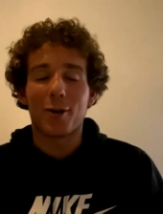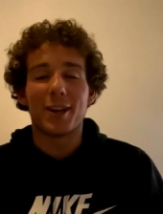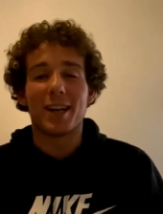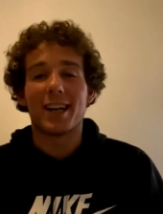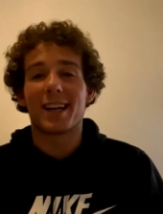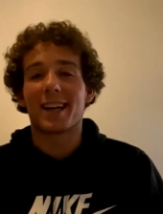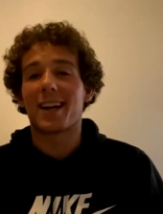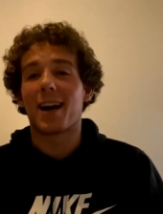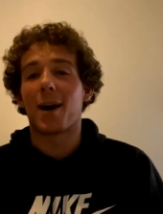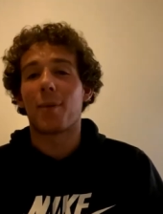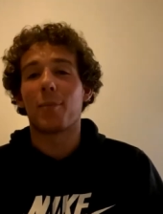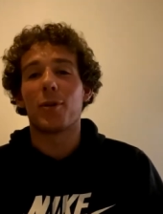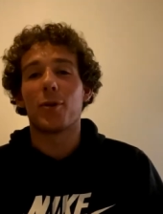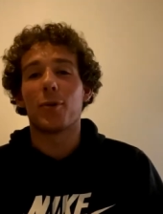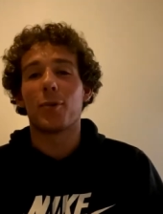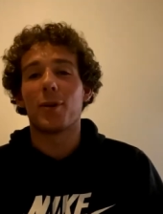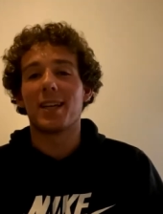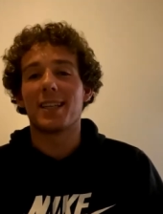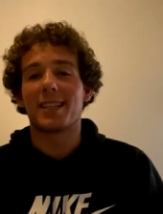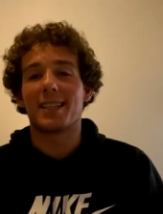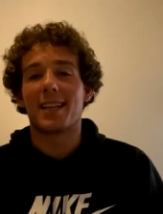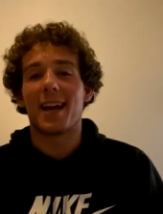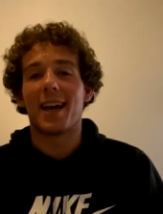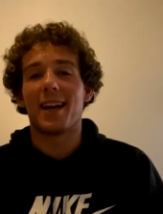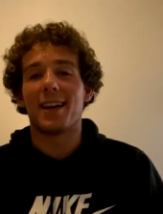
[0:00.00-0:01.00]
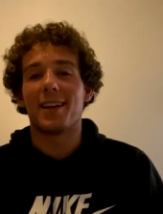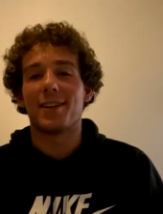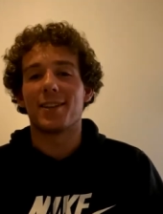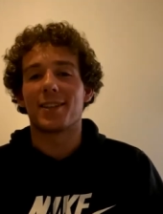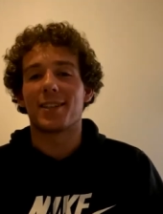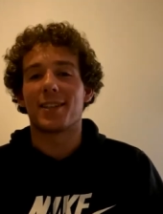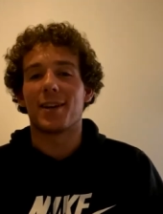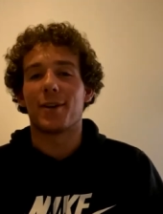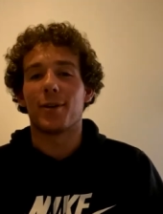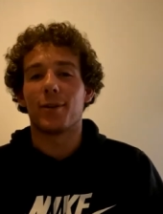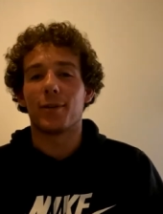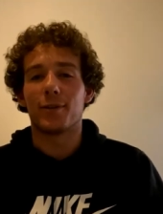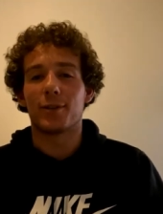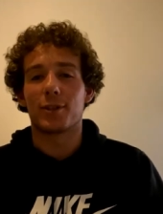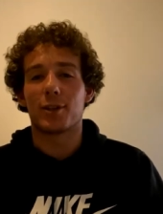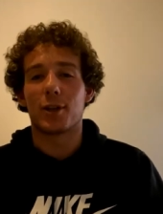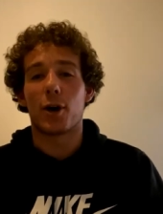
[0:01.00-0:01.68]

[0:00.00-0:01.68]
only a couple of weeks ahead of yourself.